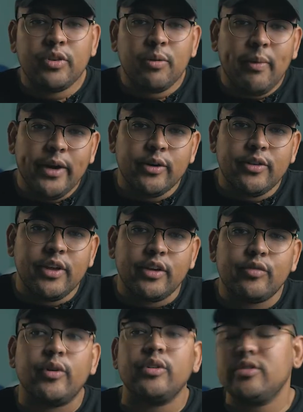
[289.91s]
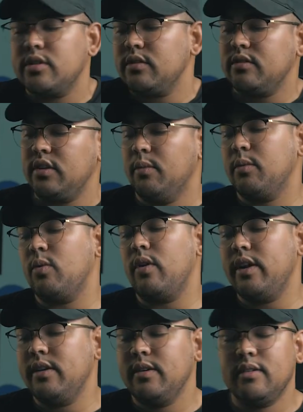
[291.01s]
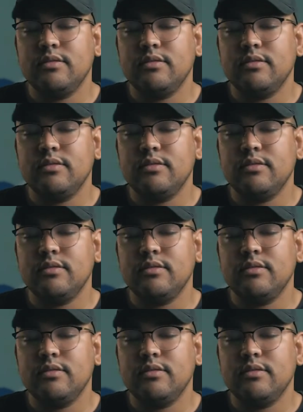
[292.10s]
with the minor things first. Number one,